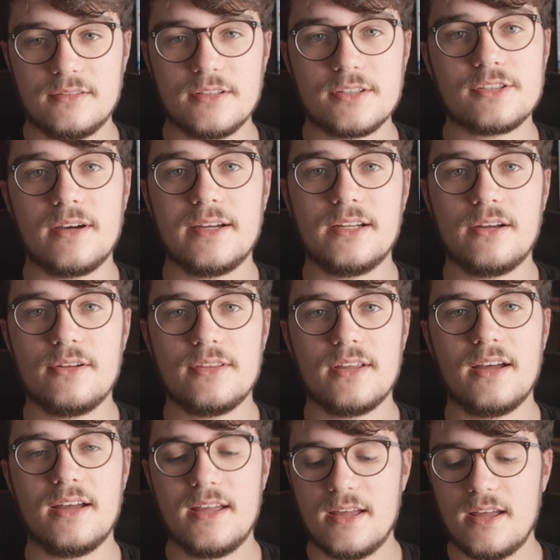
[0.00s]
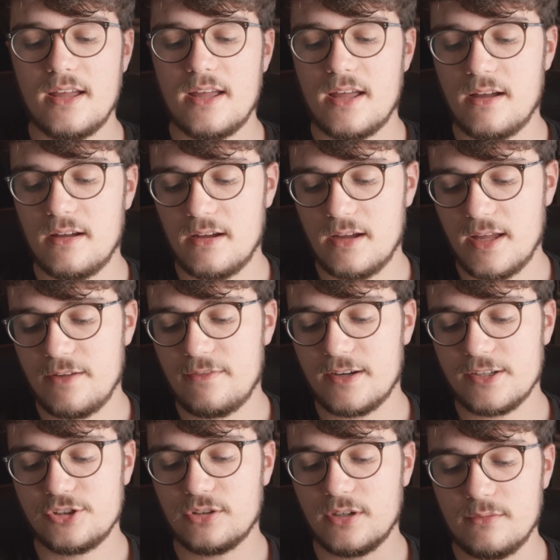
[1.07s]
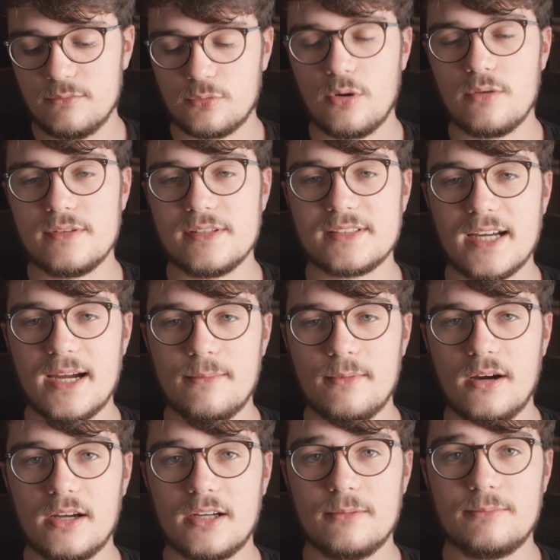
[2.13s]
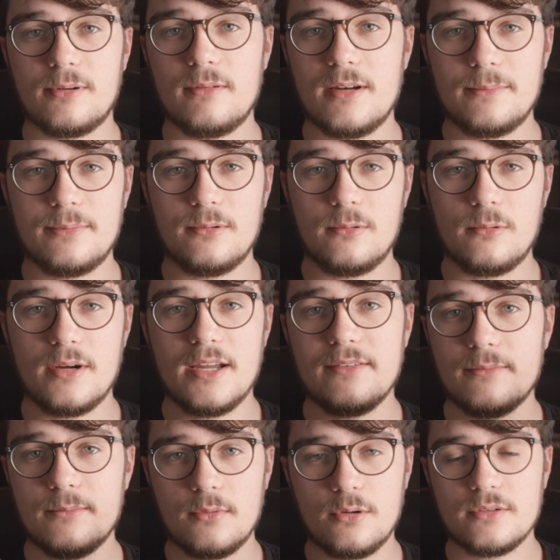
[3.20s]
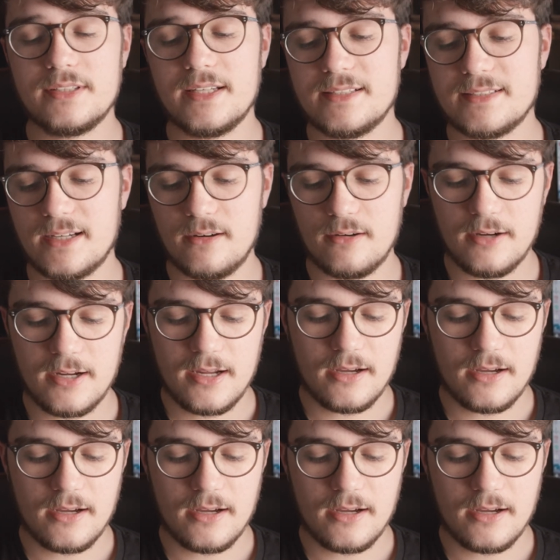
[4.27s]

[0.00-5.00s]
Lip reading: So I know that if I shot in RAW with this camera, I could probably pull even more detail